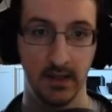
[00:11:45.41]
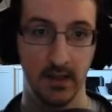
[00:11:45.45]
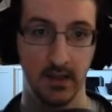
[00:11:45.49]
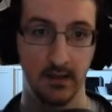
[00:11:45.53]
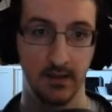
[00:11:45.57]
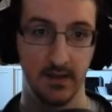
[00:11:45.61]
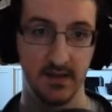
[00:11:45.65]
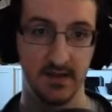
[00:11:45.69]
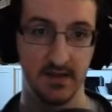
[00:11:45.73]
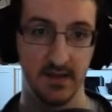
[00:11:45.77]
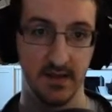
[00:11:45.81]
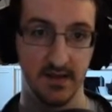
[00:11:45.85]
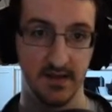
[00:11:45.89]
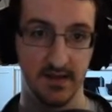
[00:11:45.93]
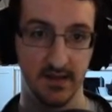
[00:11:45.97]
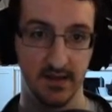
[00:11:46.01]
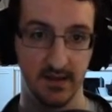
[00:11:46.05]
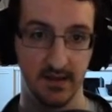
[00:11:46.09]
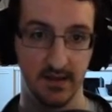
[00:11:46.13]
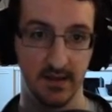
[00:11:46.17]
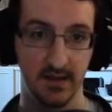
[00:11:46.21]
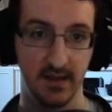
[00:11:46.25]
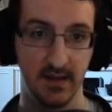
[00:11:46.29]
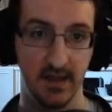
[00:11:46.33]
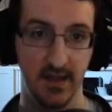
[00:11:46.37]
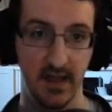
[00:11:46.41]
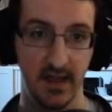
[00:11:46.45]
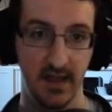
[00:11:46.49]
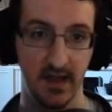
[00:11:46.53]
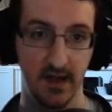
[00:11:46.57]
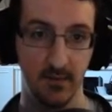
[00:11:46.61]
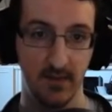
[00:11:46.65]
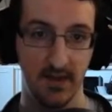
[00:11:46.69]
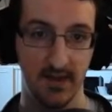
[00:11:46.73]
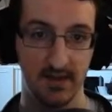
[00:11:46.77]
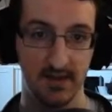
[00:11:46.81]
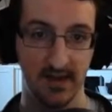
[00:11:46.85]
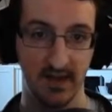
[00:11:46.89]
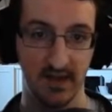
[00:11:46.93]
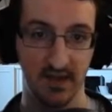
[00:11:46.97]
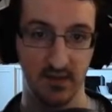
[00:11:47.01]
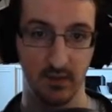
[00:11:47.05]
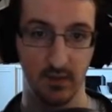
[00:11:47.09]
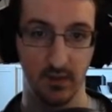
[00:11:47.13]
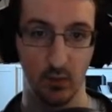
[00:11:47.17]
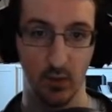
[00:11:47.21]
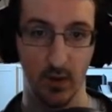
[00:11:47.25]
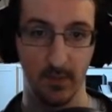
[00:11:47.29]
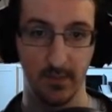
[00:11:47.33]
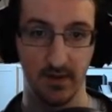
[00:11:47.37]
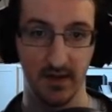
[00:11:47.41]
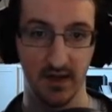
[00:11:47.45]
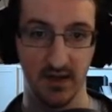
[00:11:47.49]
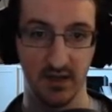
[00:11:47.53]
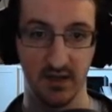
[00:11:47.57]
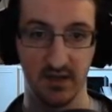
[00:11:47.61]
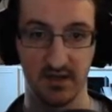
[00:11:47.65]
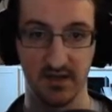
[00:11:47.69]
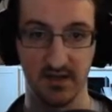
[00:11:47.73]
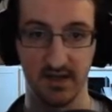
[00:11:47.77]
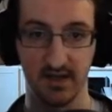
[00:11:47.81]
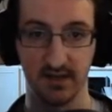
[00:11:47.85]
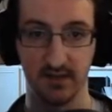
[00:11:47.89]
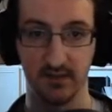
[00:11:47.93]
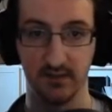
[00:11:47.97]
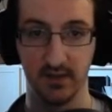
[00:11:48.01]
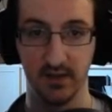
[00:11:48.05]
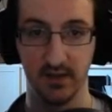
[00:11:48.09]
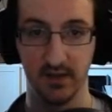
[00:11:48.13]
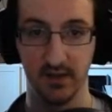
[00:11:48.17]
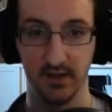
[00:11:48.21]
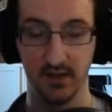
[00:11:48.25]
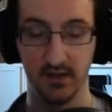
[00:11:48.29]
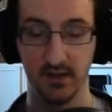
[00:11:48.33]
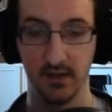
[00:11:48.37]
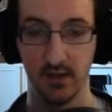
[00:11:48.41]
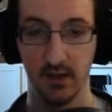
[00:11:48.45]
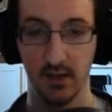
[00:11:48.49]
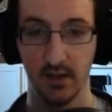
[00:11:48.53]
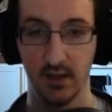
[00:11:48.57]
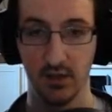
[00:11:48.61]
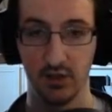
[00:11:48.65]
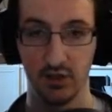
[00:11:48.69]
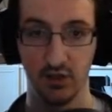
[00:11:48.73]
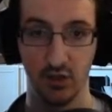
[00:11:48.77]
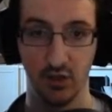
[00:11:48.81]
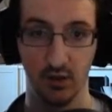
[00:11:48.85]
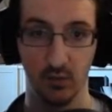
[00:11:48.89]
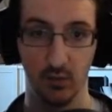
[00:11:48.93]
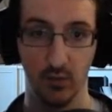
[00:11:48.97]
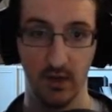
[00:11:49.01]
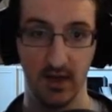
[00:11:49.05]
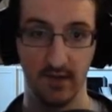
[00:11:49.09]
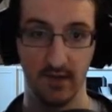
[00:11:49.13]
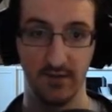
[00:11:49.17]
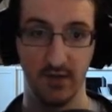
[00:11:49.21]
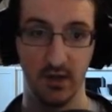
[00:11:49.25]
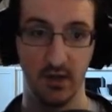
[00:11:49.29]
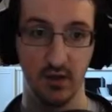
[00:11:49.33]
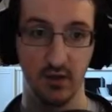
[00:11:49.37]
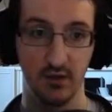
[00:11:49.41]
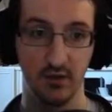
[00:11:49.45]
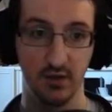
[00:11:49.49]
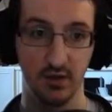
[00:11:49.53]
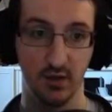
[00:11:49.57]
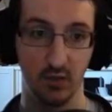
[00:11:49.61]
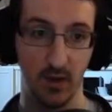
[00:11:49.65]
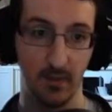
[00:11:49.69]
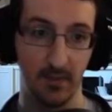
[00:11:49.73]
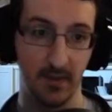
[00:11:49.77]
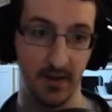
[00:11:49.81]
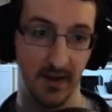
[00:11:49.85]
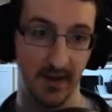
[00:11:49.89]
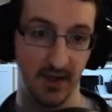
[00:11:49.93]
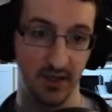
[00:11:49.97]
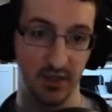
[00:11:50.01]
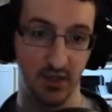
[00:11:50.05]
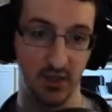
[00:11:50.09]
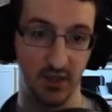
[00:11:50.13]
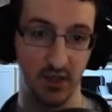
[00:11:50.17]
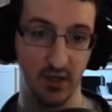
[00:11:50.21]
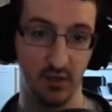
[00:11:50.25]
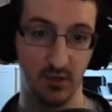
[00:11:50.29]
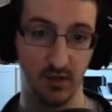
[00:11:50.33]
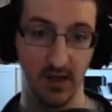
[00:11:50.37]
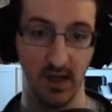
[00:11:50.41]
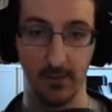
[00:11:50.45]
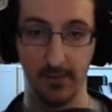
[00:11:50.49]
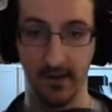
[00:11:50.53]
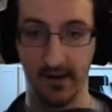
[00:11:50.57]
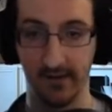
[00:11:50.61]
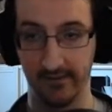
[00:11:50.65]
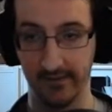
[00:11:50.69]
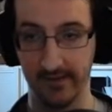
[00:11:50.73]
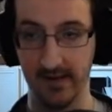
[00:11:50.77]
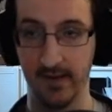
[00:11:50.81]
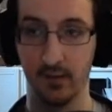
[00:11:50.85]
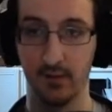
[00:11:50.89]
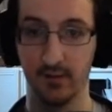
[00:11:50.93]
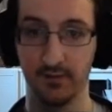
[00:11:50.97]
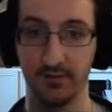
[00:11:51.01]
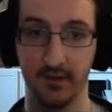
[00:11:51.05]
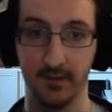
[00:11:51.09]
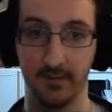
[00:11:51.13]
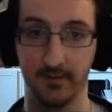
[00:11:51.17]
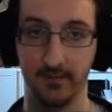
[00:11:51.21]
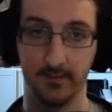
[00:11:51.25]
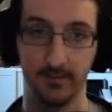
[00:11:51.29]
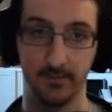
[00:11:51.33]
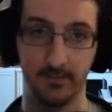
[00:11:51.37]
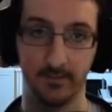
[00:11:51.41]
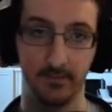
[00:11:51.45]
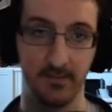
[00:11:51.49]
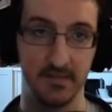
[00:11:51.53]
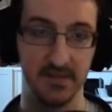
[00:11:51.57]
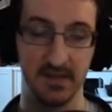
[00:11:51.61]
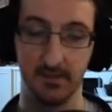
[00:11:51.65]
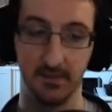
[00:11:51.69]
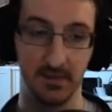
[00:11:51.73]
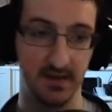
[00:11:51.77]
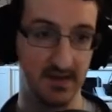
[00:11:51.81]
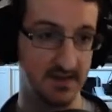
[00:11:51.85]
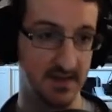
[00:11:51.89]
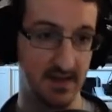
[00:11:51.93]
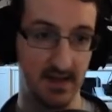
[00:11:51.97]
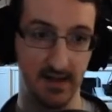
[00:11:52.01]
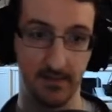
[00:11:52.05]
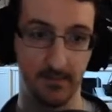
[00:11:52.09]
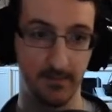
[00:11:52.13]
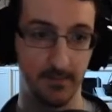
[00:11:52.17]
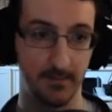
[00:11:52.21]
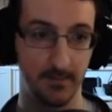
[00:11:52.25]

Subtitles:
This is negate enemy attacks when a weapon action is activated. So whenever you do the weapon action, you get a parry out of it. Simple as that.